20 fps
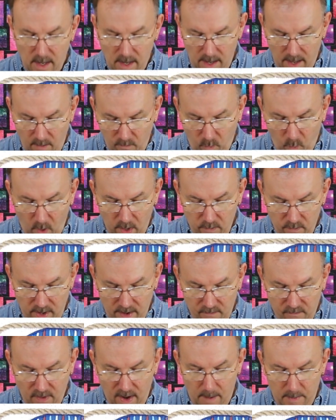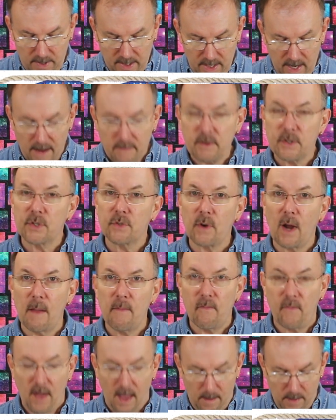I have one red fabric and I have a
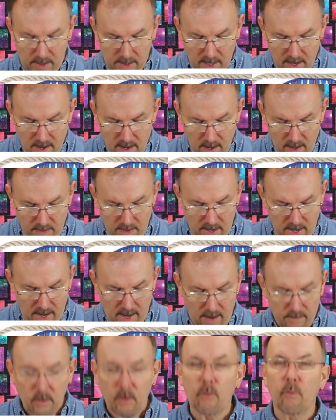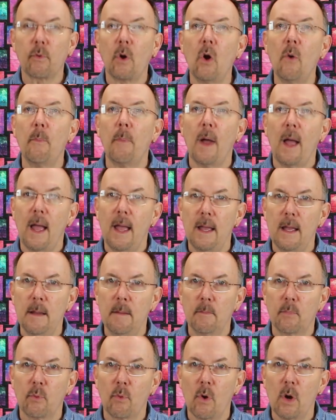striped fabric, and then I have a rope
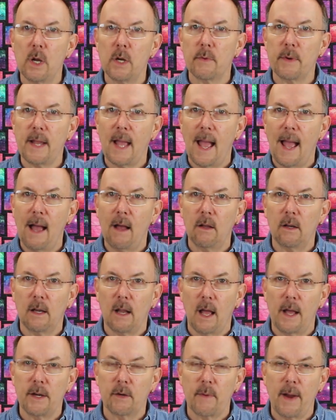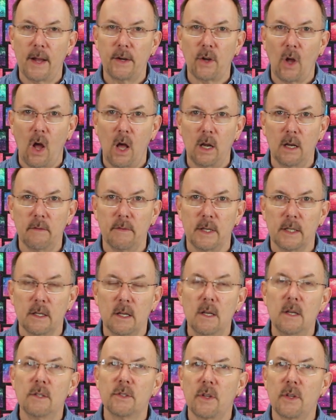embroidery outline around all of it.